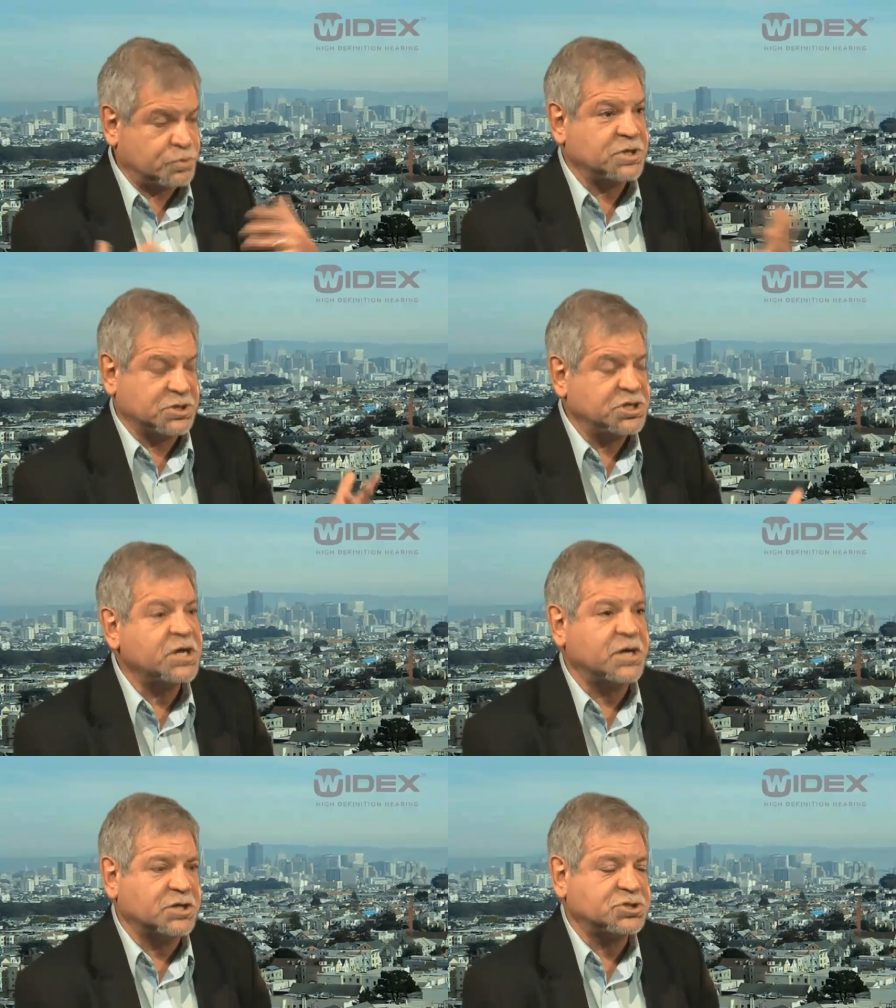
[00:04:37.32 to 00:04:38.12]
the
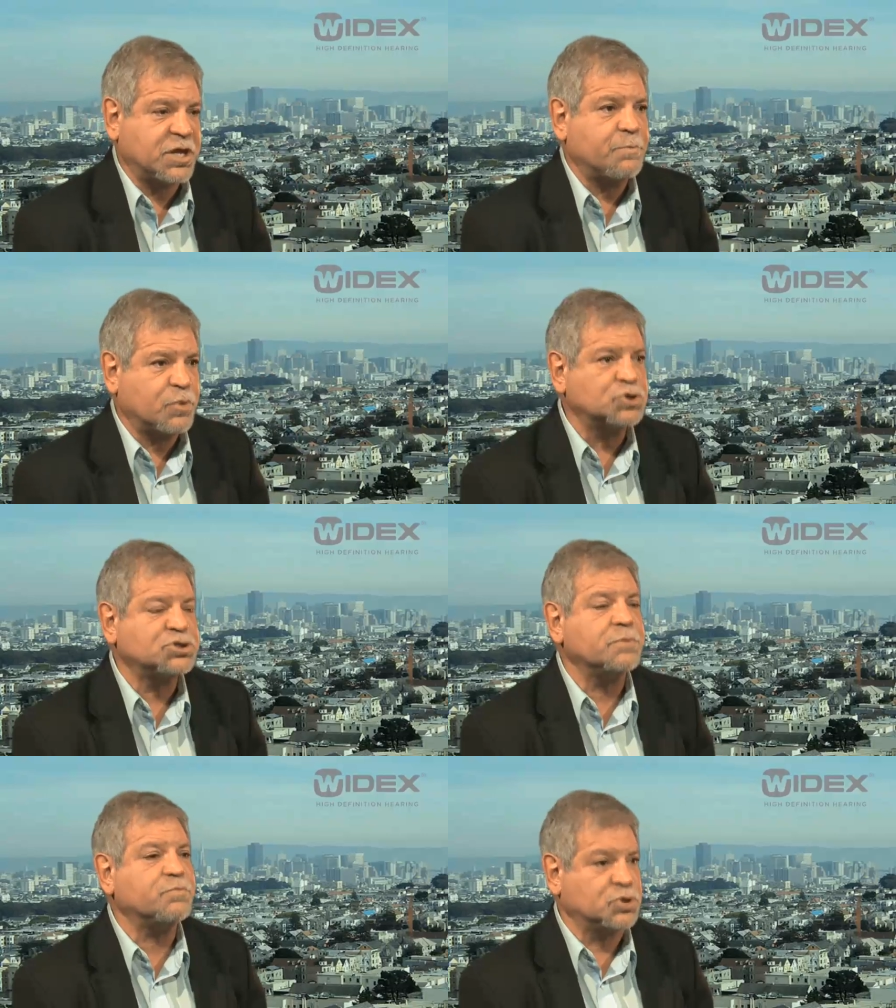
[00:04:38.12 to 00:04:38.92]
tinnitus that a
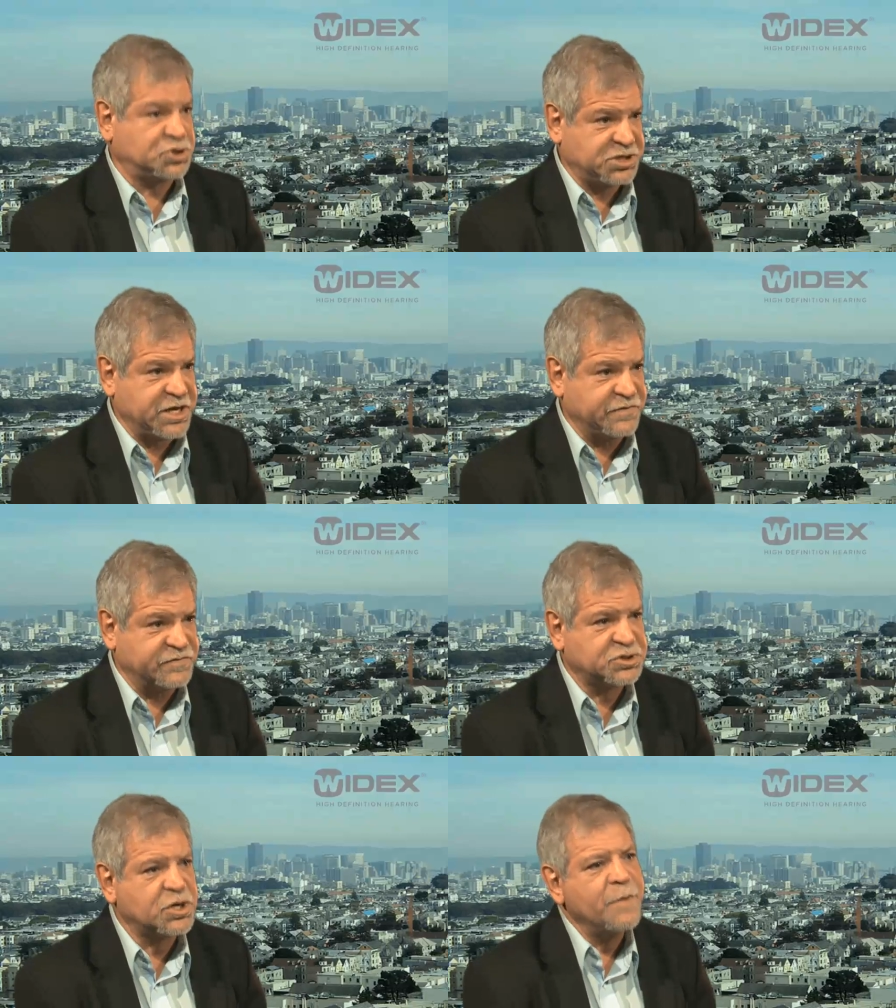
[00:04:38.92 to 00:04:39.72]
person
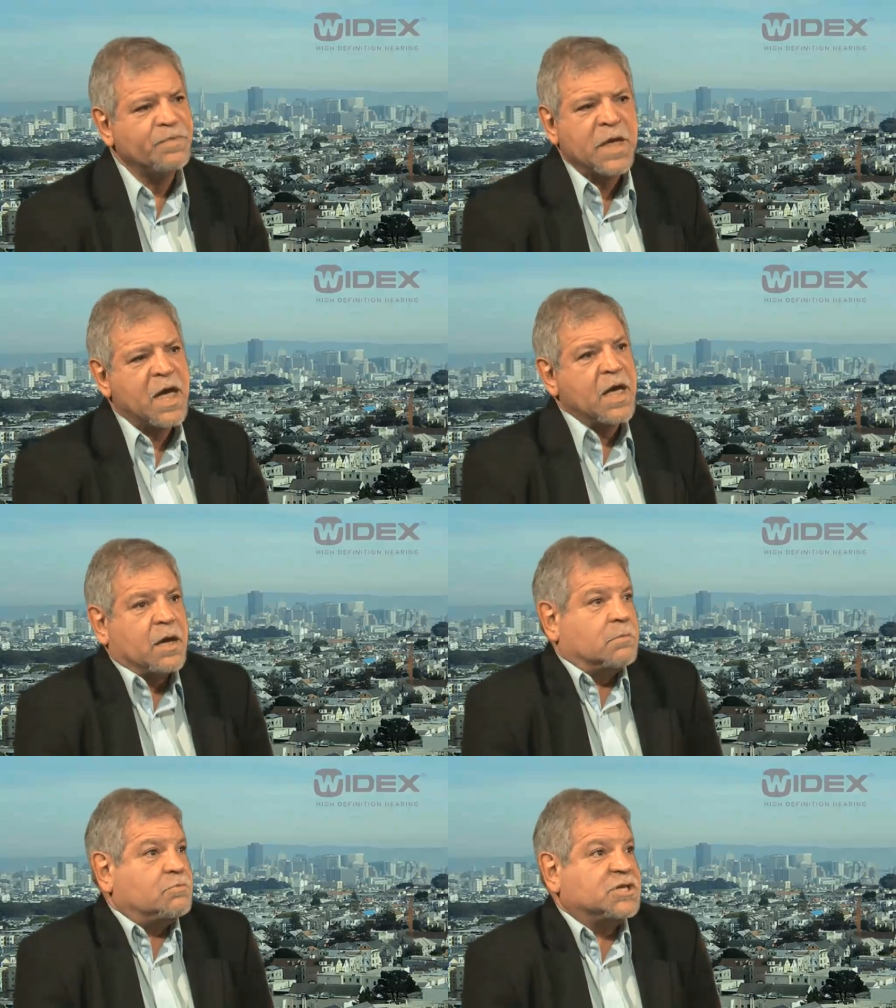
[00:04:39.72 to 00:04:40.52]
perceives.
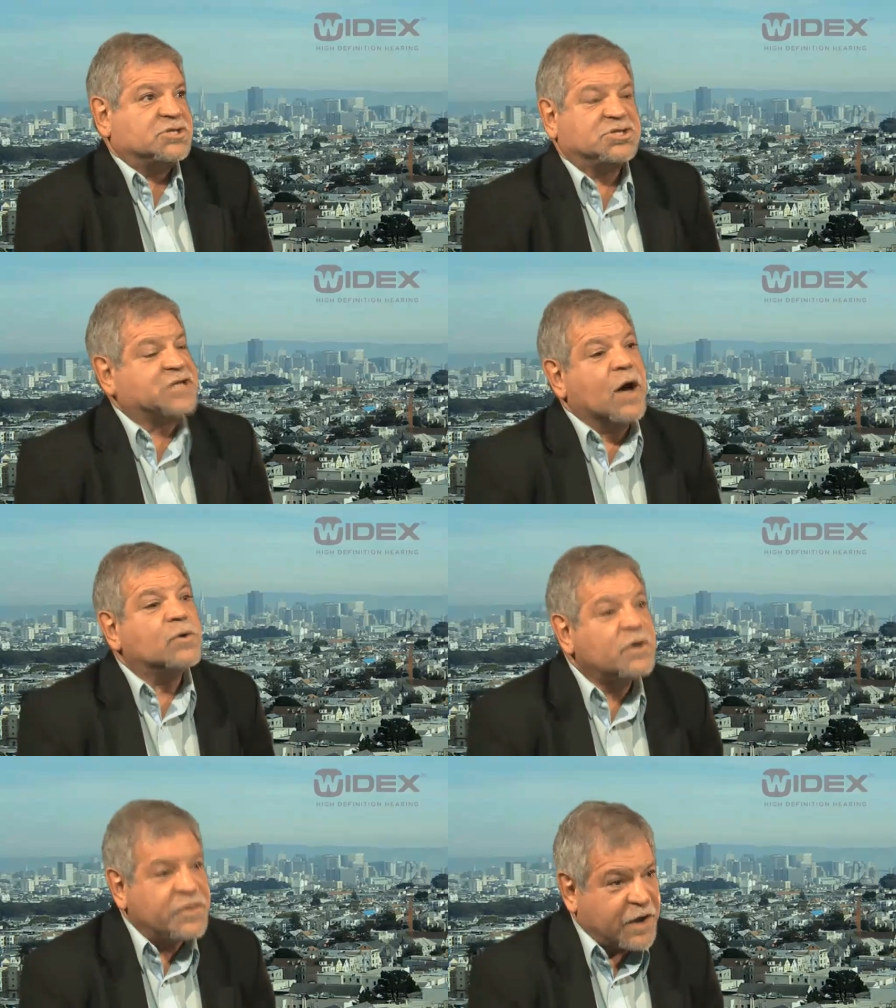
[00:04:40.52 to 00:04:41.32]
This
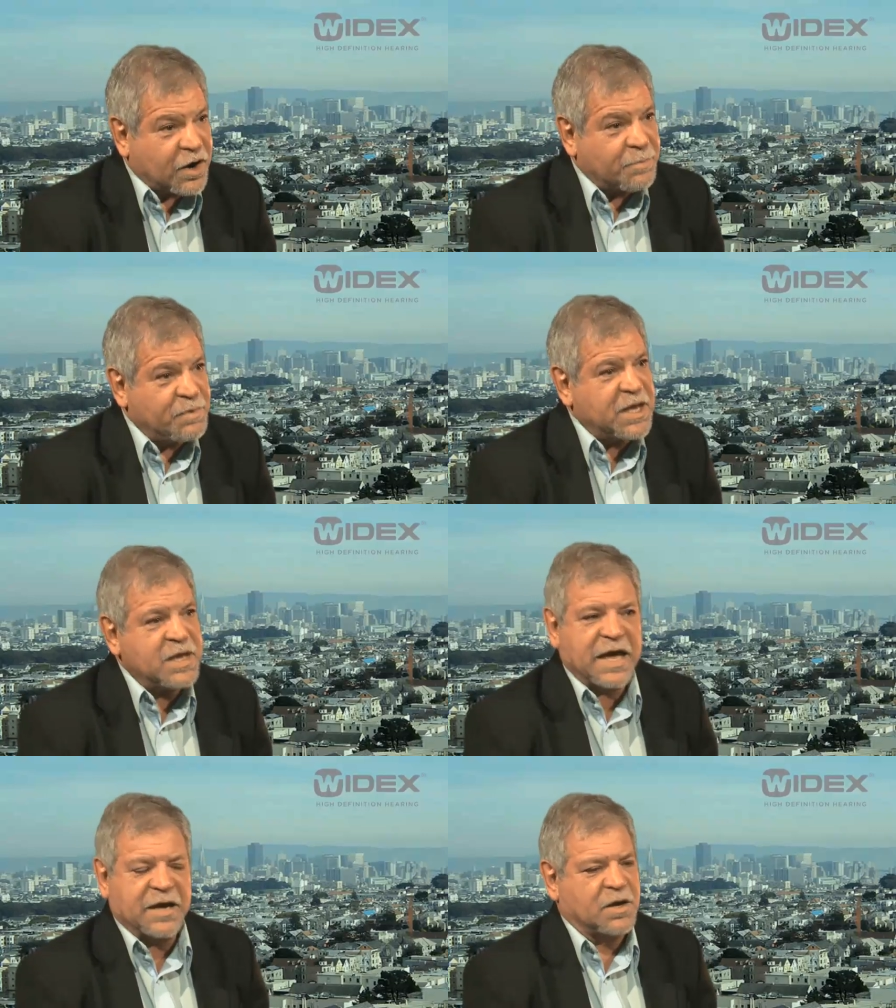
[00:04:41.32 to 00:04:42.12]
sound
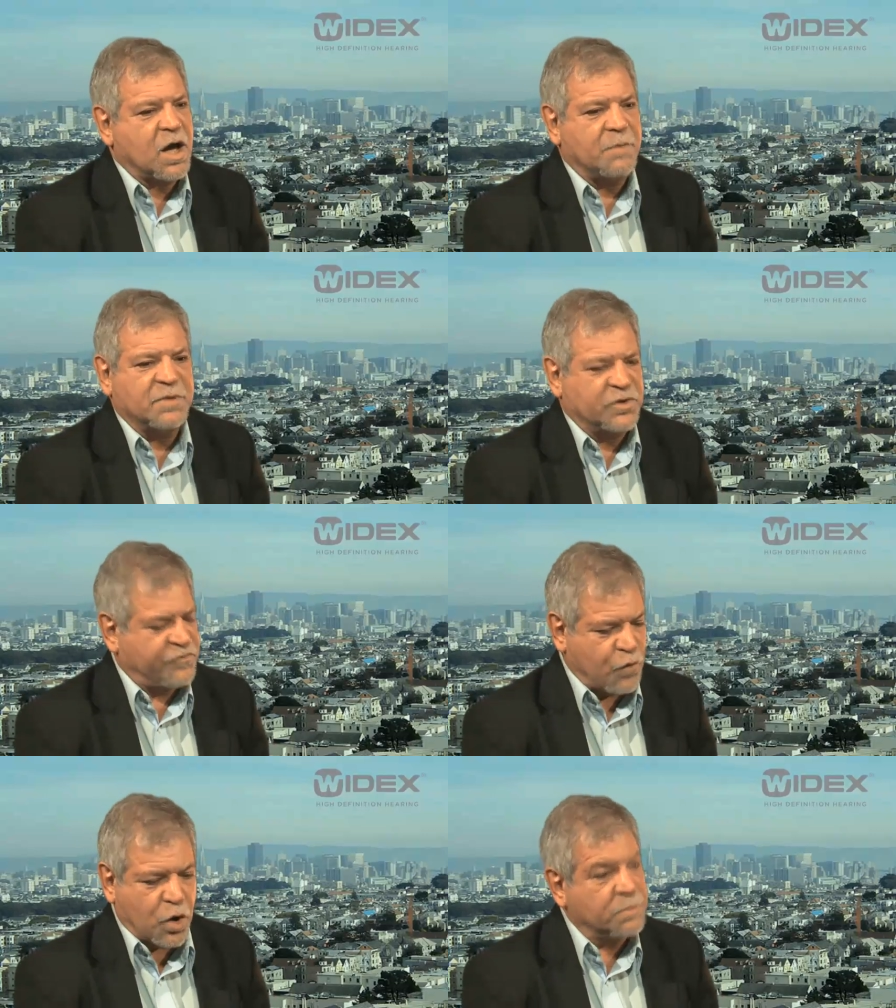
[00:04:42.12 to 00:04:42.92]
therapy can come in the
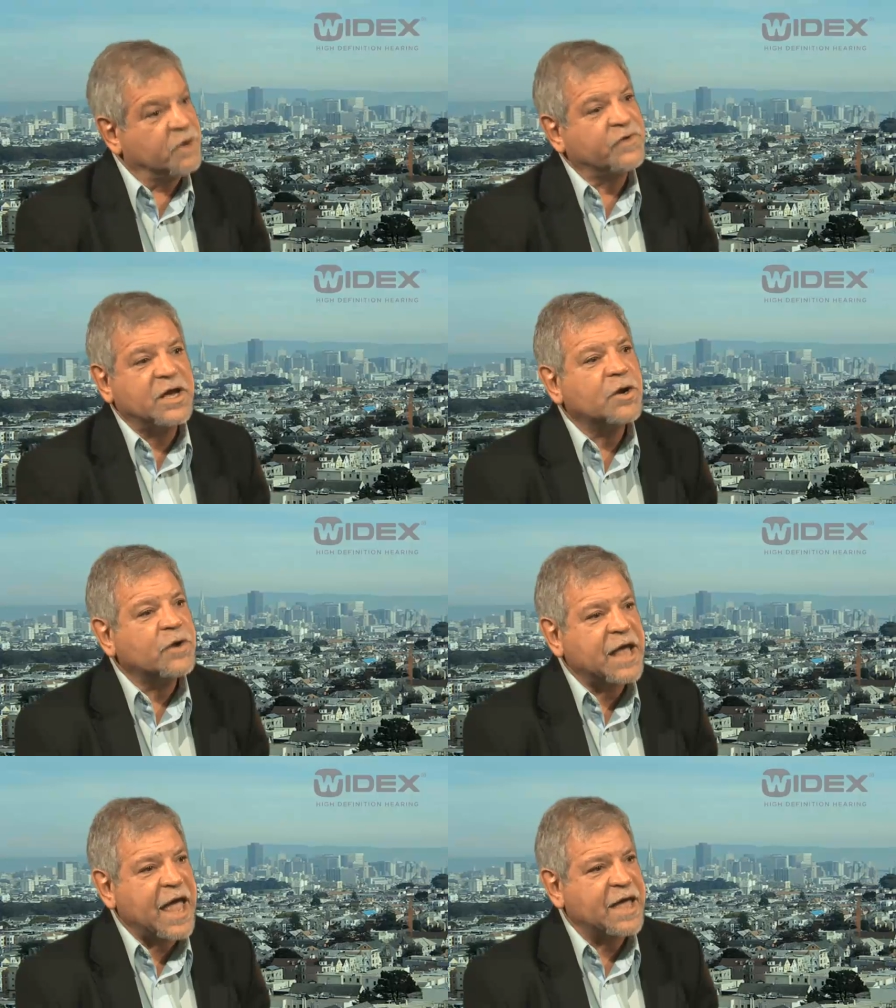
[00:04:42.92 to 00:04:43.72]
form of
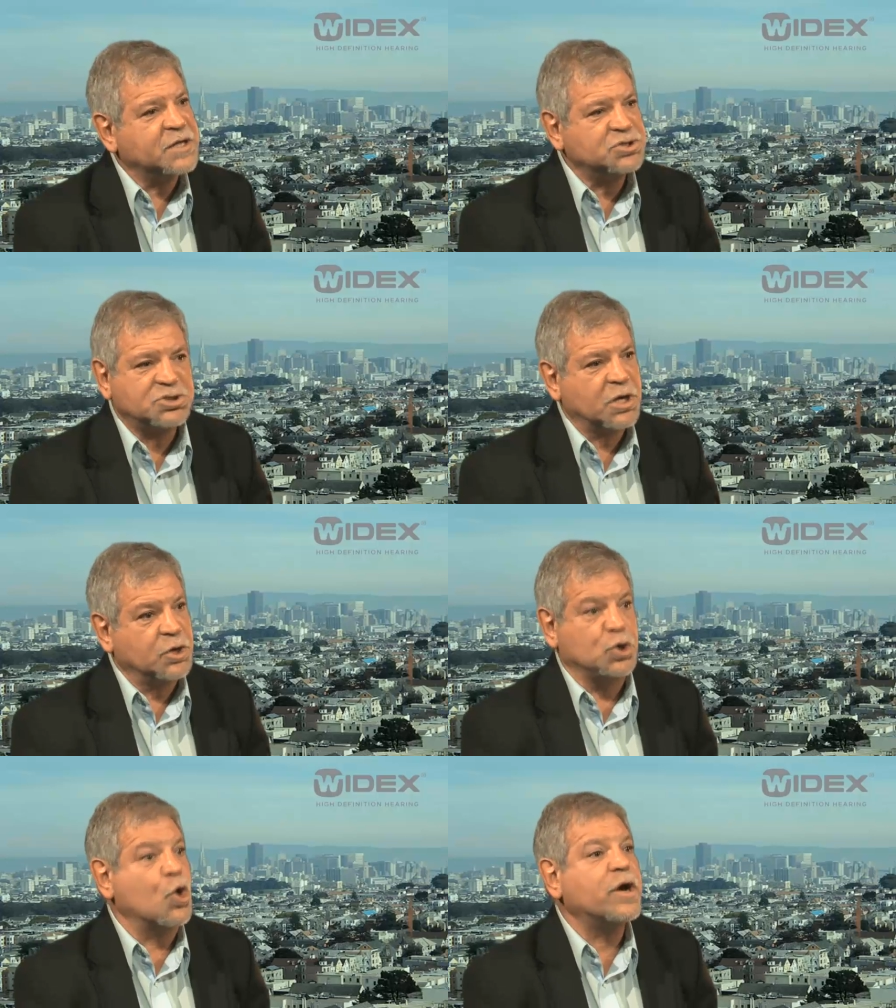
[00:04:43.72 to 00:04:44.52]
hearing aids,
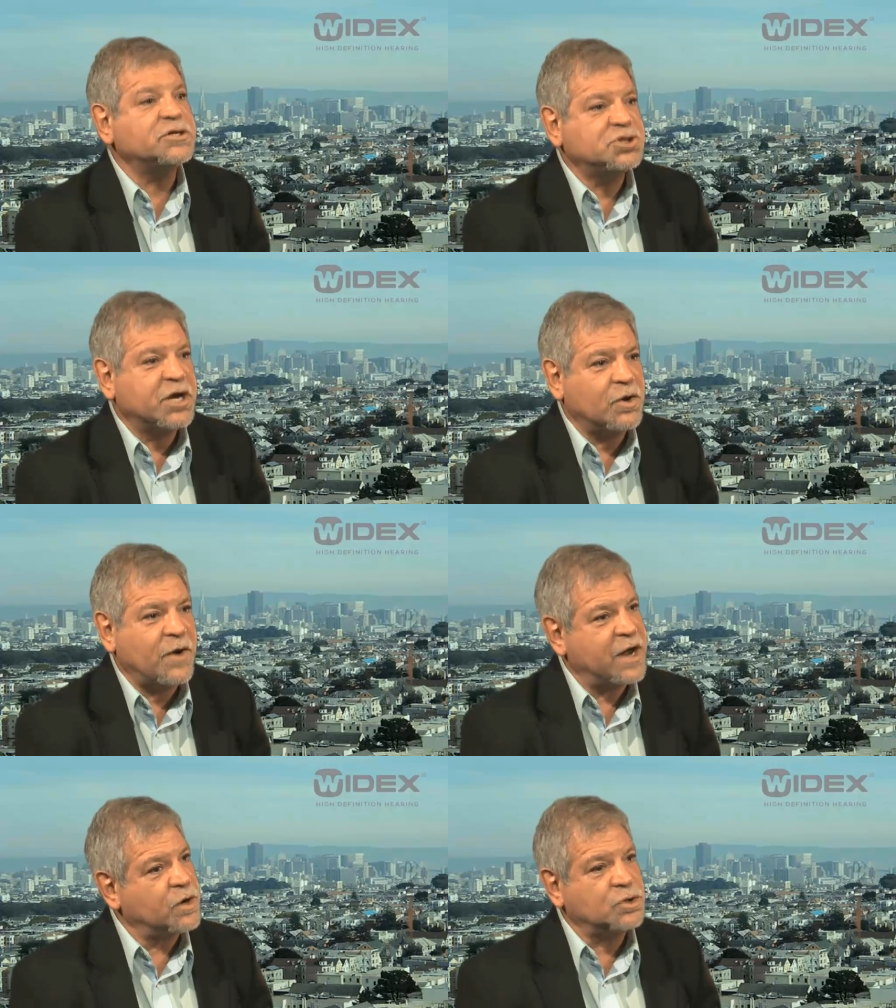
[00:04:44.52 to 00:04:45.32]
noise
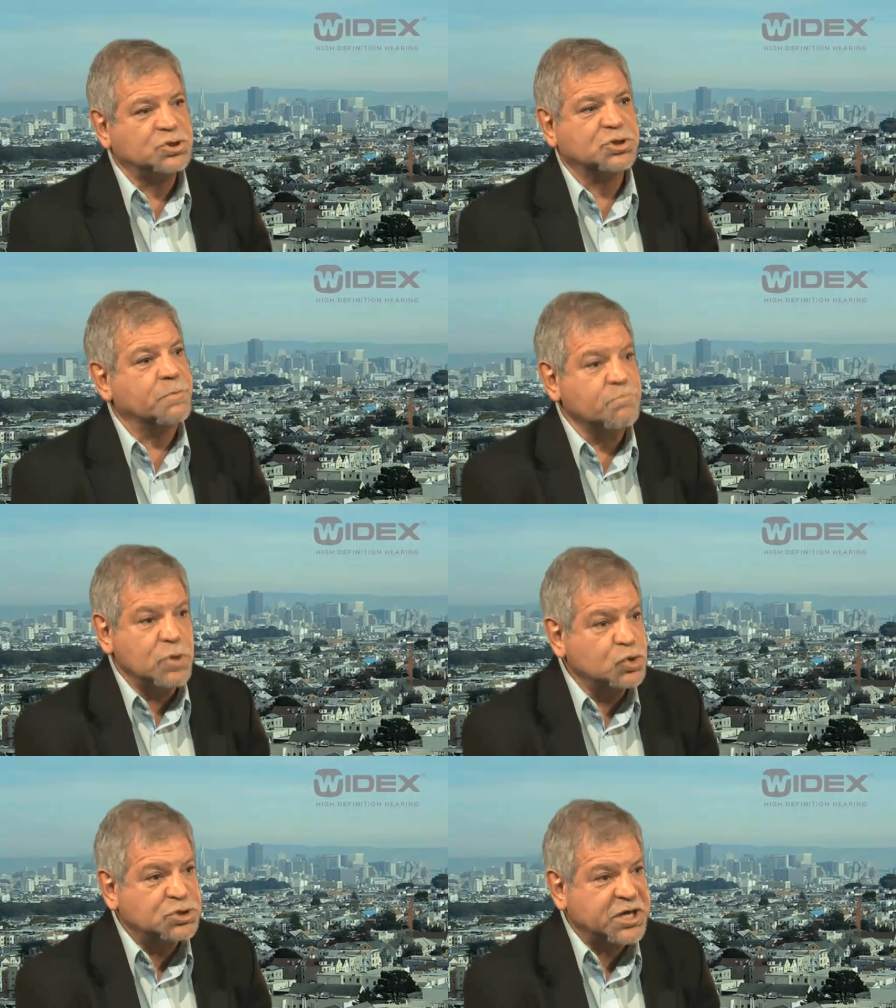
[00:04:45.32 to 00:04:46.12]
generators,
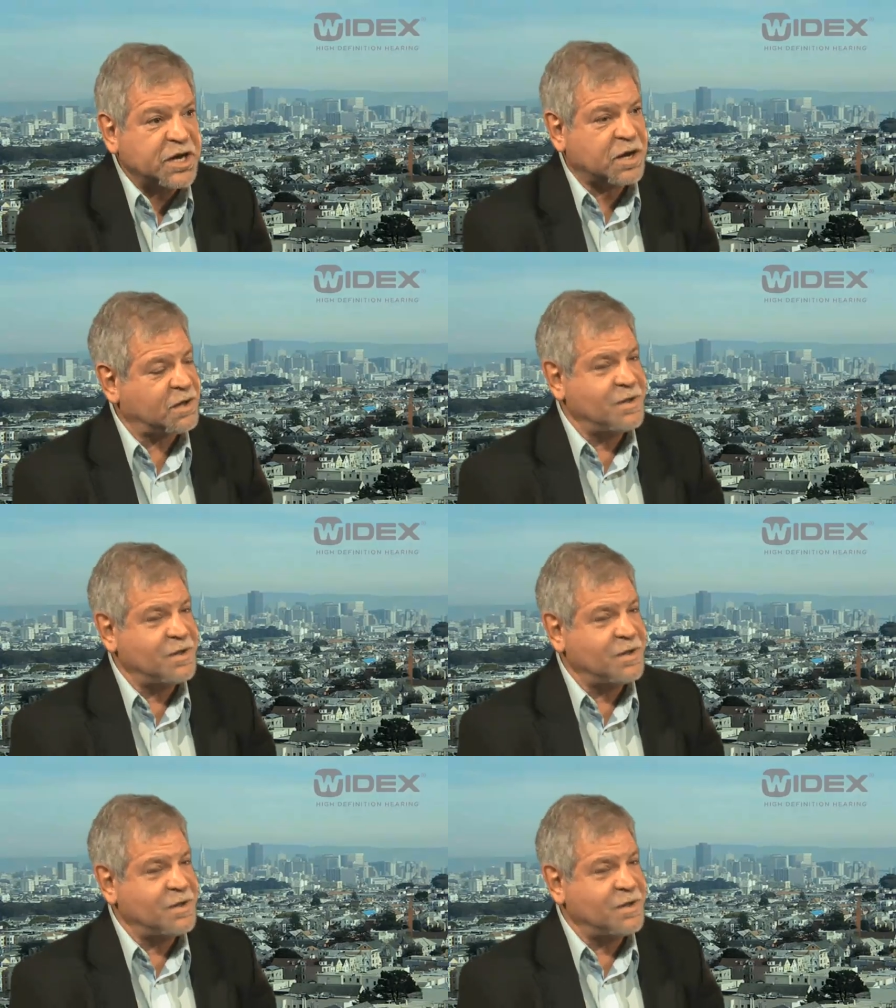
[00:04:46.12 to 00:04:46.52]
music,